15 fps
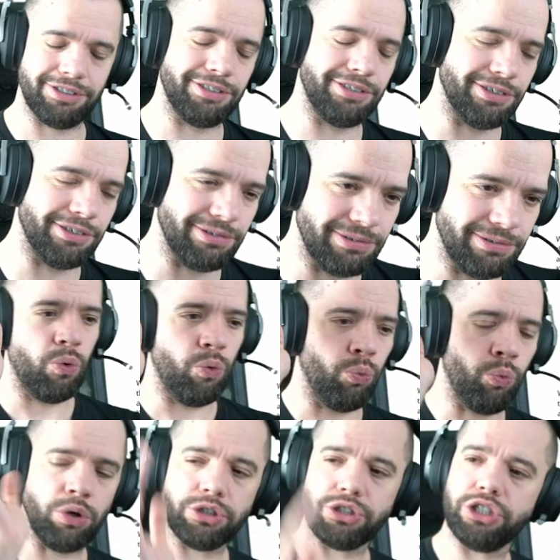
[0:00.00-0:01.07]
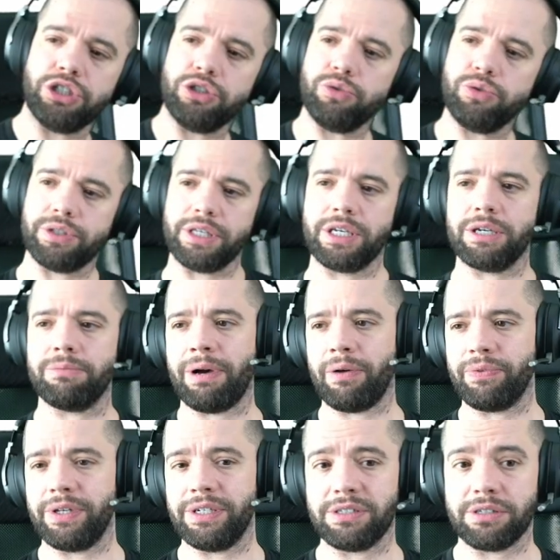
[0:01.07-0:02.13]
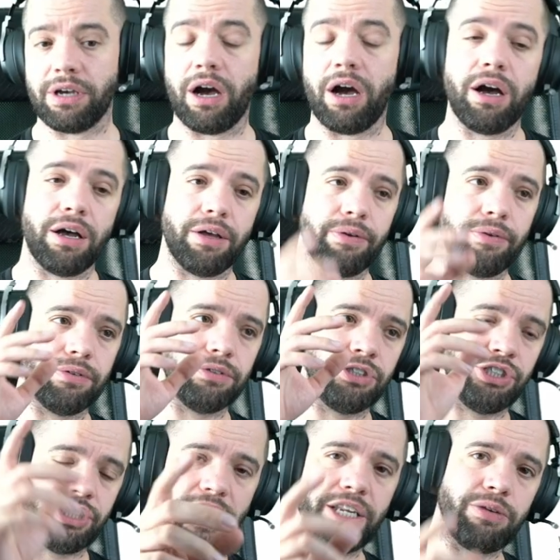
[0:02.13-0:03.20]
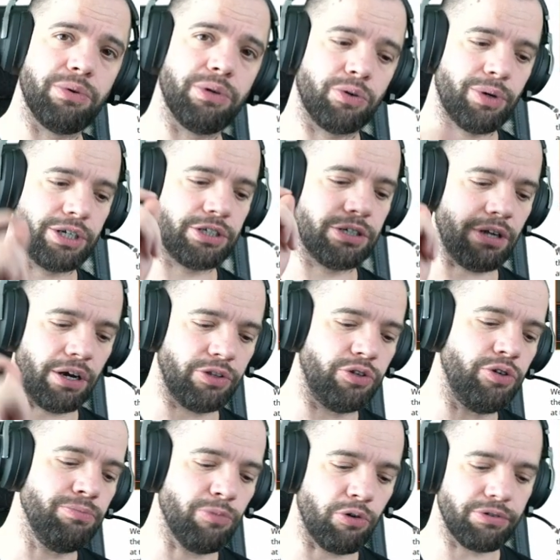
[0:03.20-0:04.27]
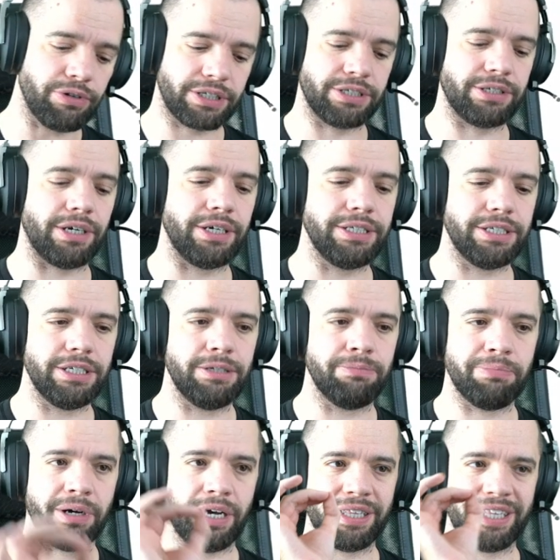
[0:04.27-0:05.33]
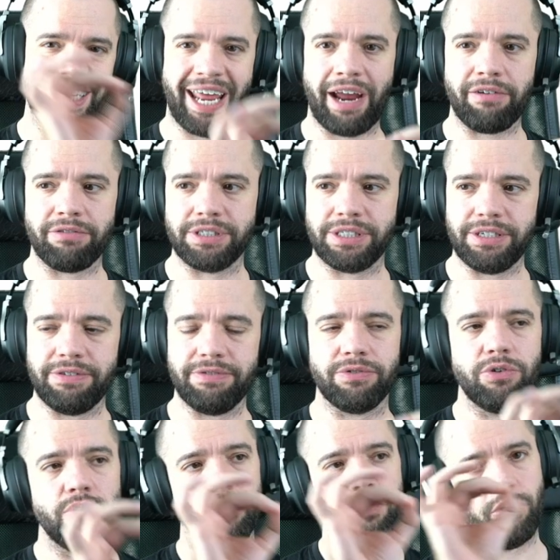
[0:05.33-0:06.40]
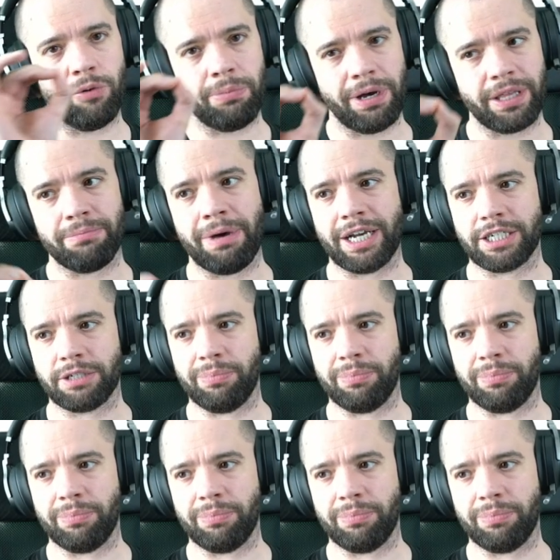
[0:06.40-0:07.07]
you. What do you think about this? Genuine question. Are you more excited by the narrative or by the match